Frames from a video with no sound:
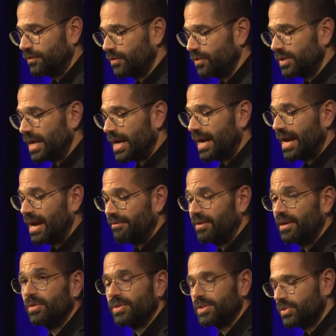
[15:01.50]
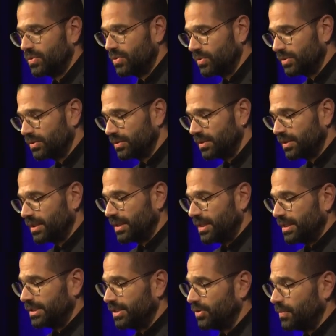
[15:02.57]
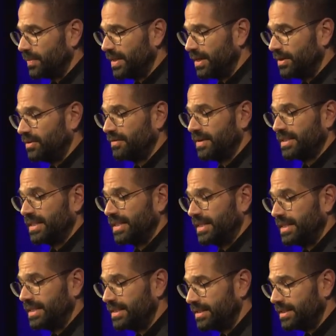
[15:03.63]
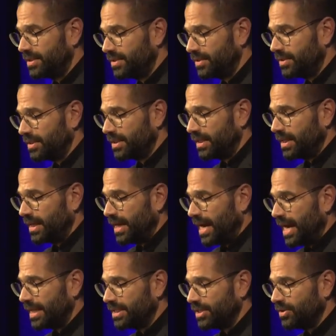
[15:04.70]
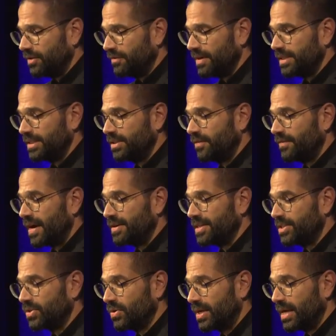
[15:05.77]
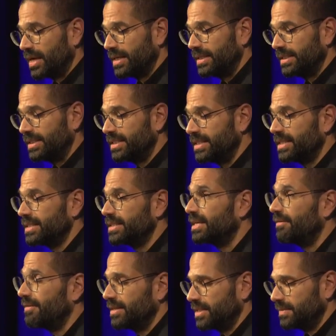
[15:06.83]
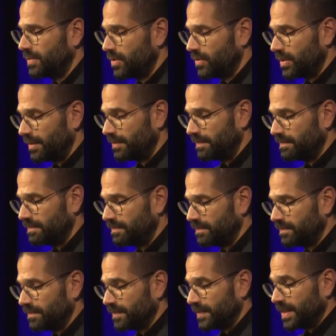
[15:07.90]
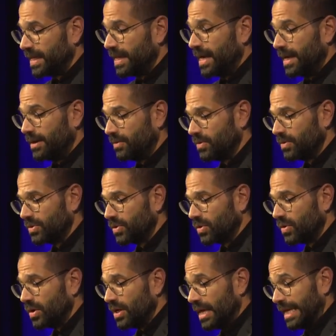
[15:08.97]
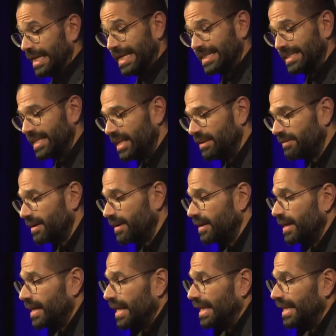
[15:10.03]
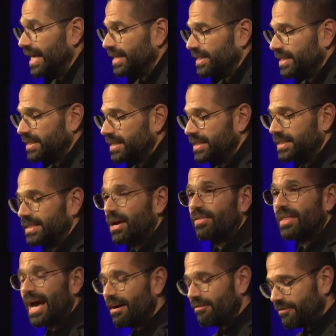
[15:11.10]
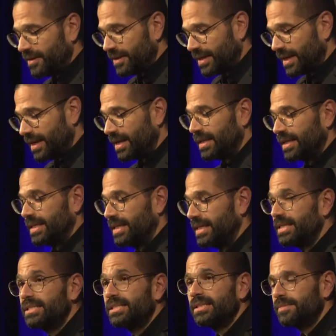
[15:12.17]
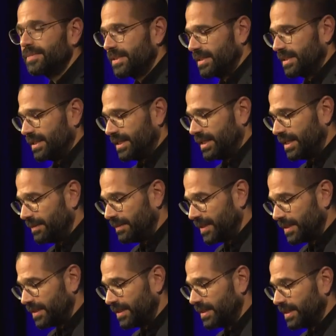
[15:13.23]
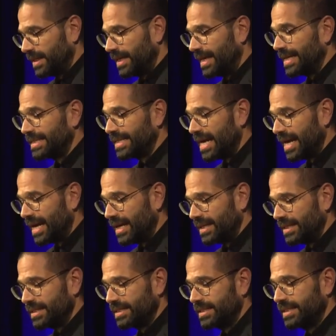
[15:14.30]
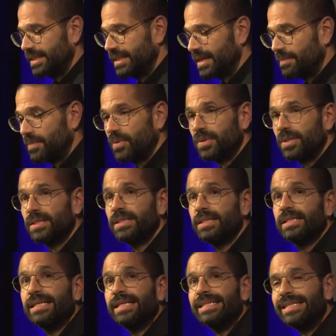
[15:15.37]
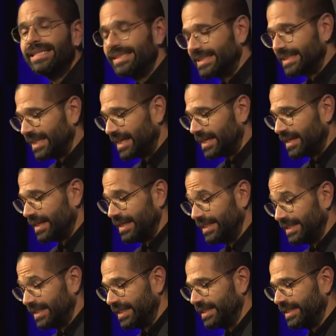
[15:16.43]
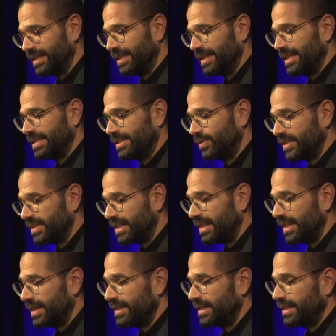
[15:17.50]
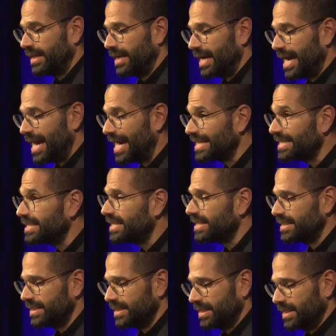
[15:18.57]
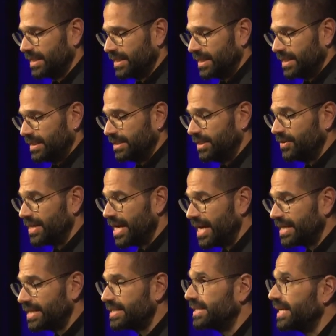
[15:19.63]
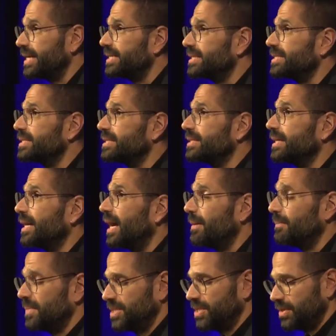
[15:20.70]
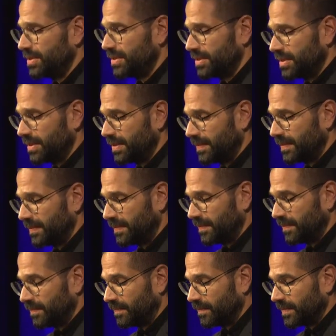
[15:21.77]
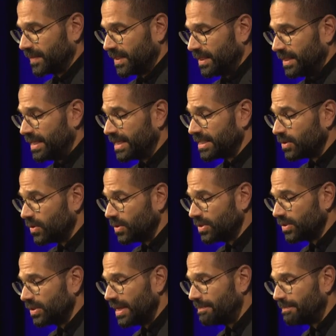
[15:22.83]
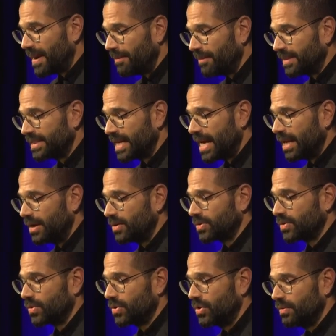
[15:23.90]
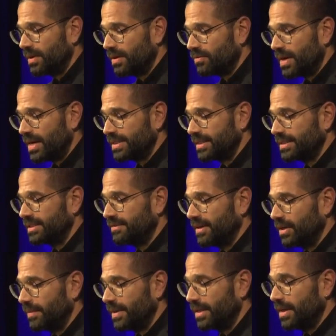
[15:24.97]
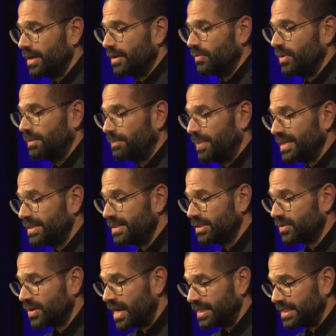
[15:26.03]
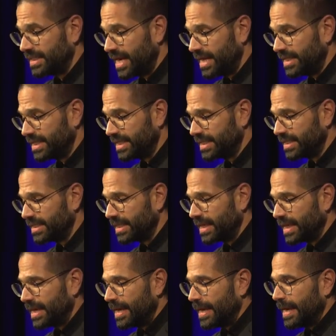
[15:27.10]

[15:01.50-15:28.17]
to food at Harvard Law School, the European University Institute, and the University of Arizona Indigenous Governance Program. And also, he has delivered lectures in South Africa, Egypt, Lebanon, Qatar, Singapore, Italy, Switzerland, Iceland, the United States, and beyond. He has also led public dialogues on human rights and development with peasants' organizations,